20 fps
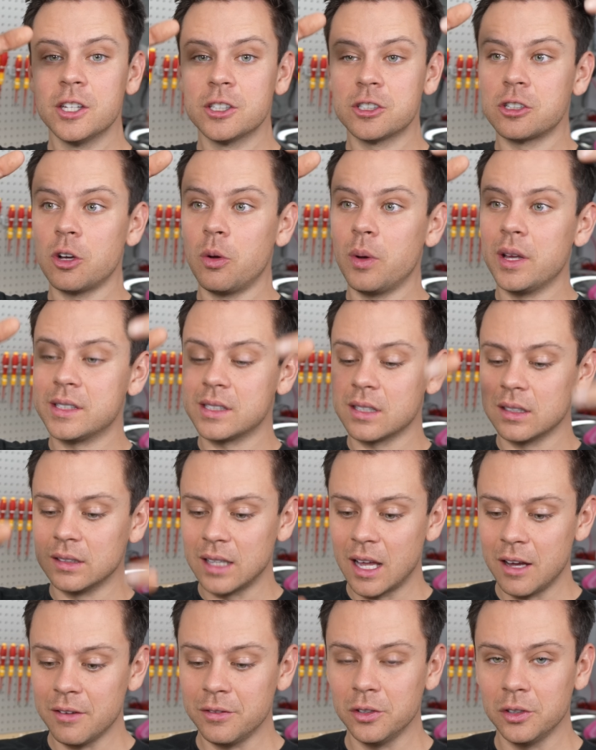so it's
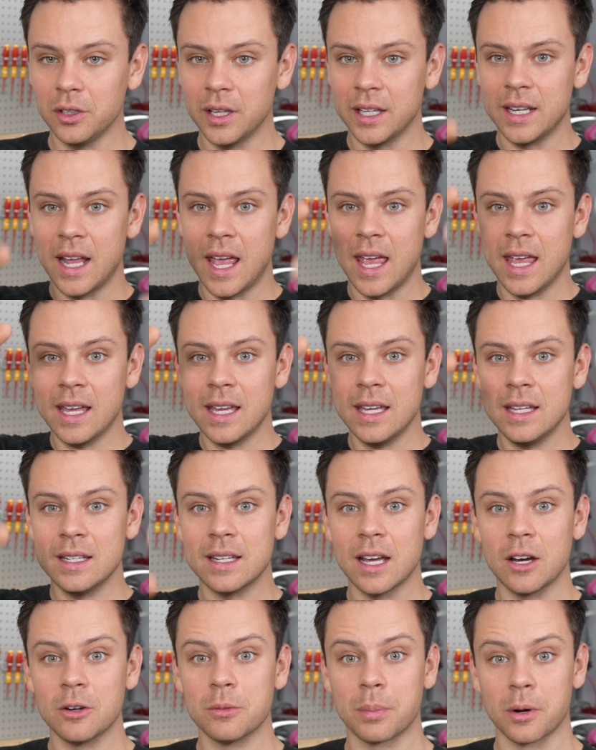level and hanging
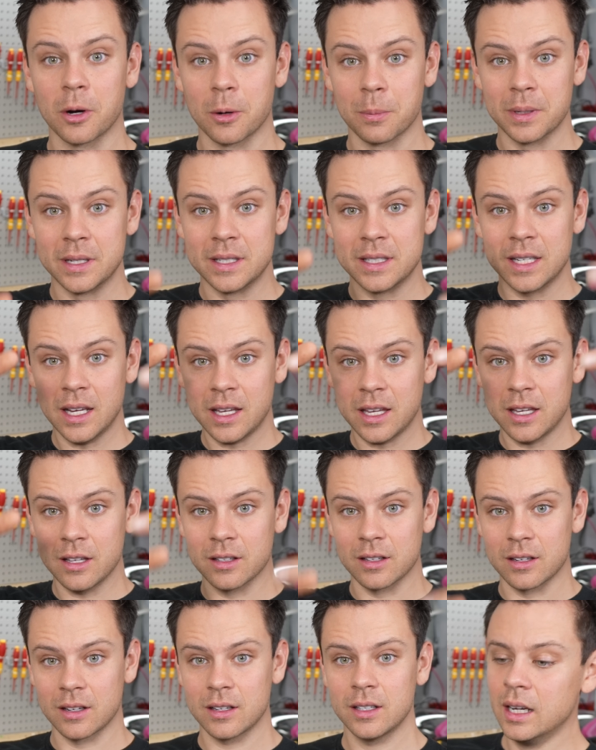down
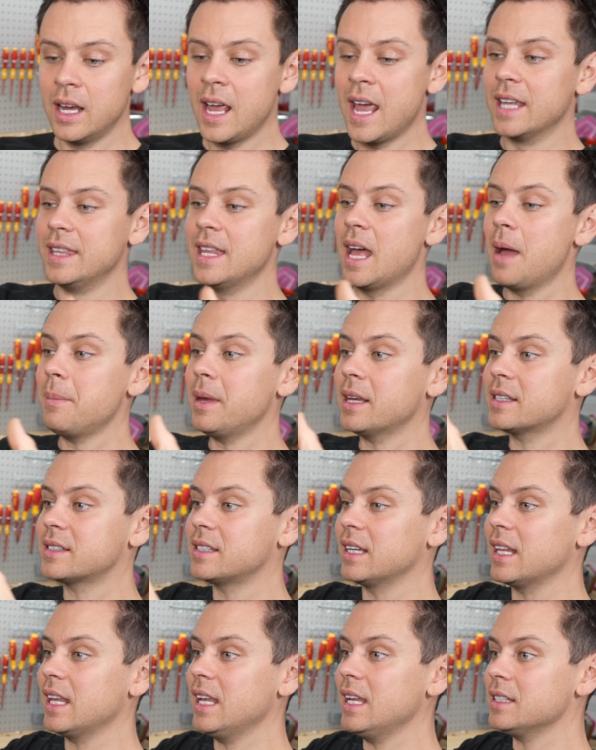perpendicular. And that makes
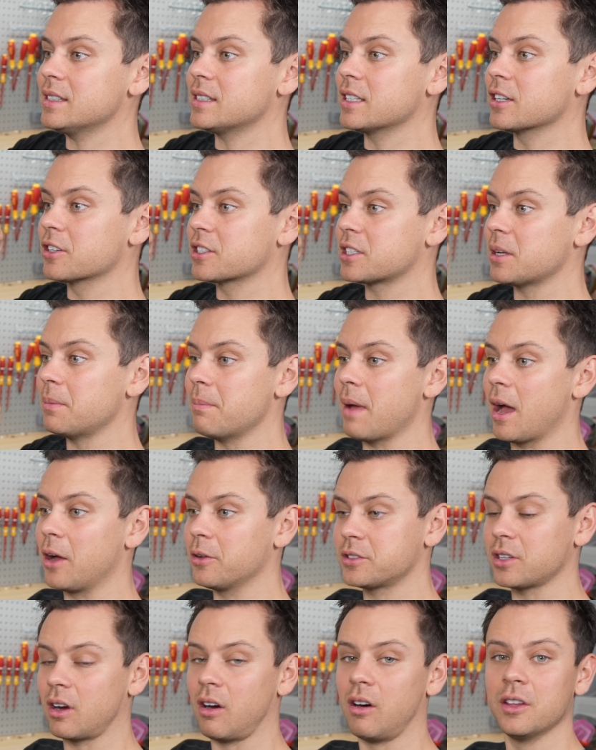it easier to
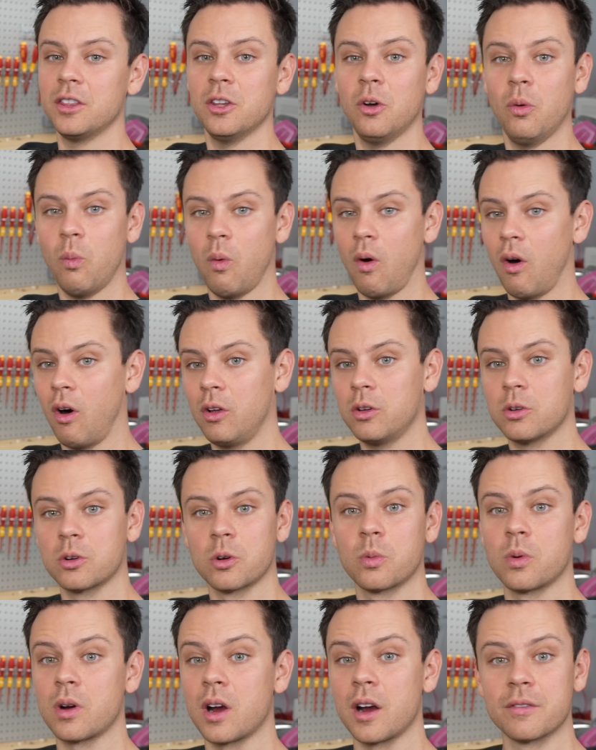mount on the wall or
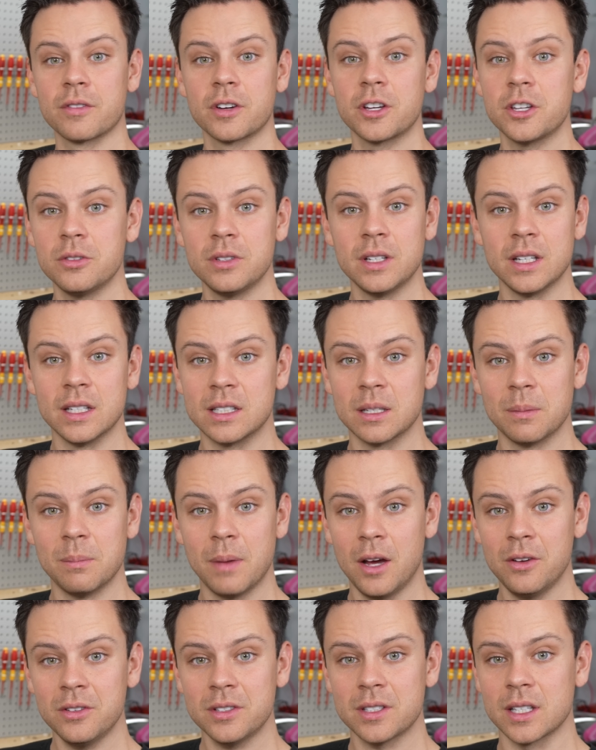wherever you need to
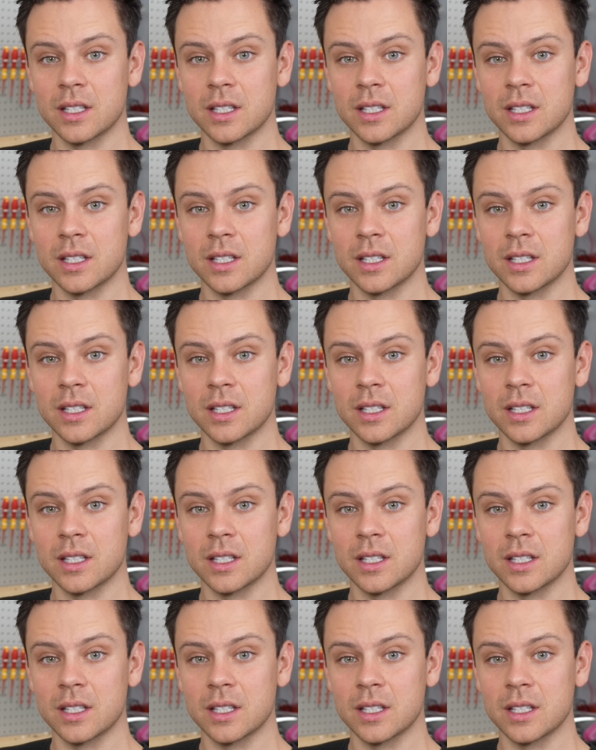mount